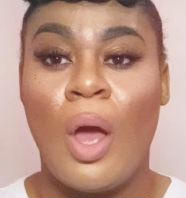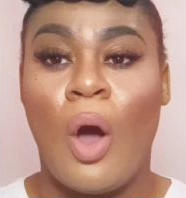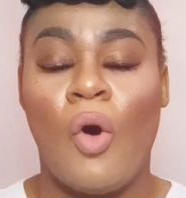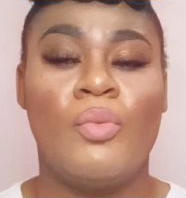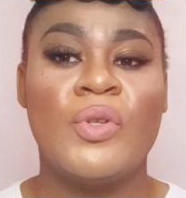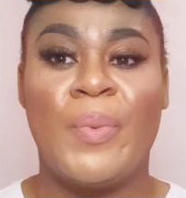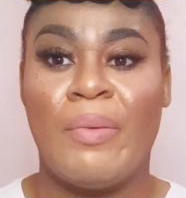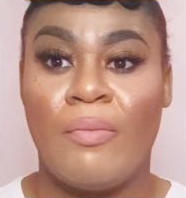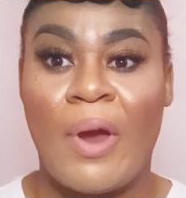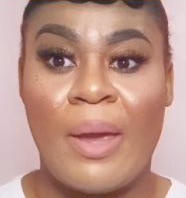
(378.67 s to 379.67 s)
almost
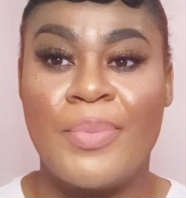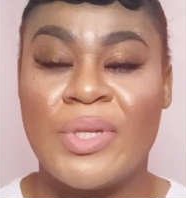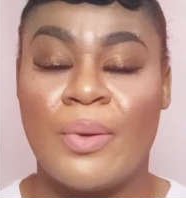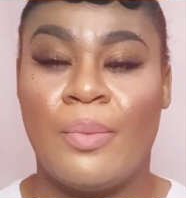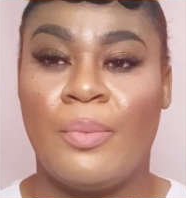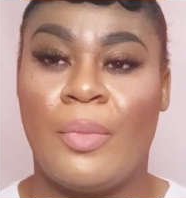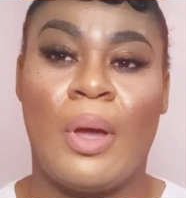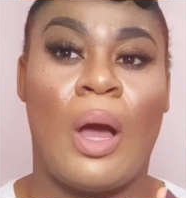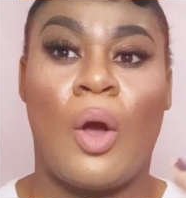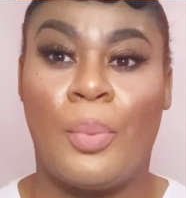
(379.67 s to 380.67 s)
being raped
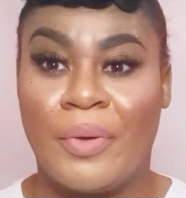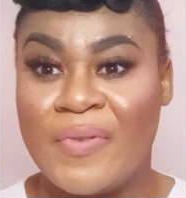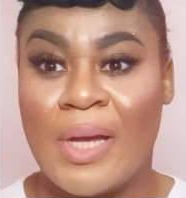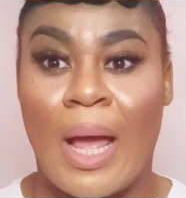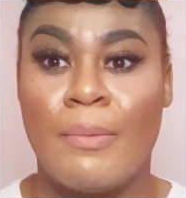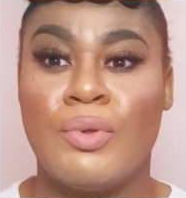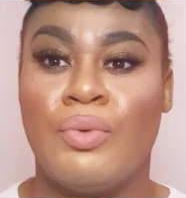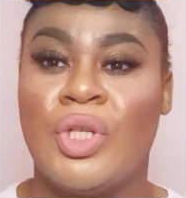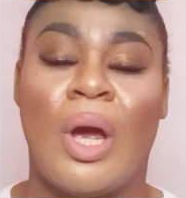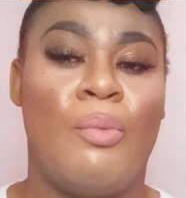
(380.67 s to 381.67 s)
a couple of times,
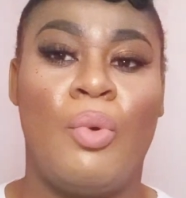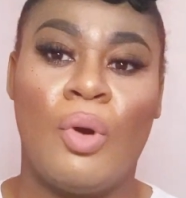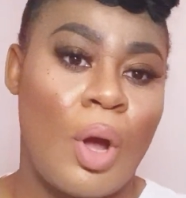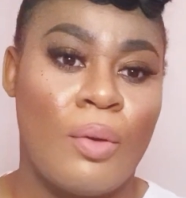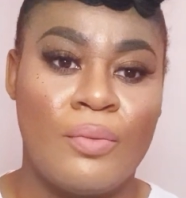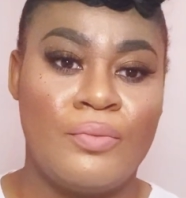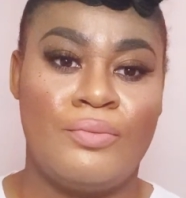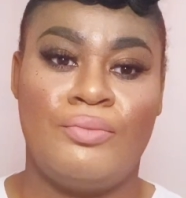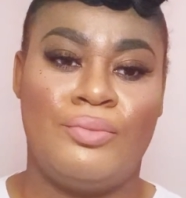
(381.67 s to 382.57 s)
which I will go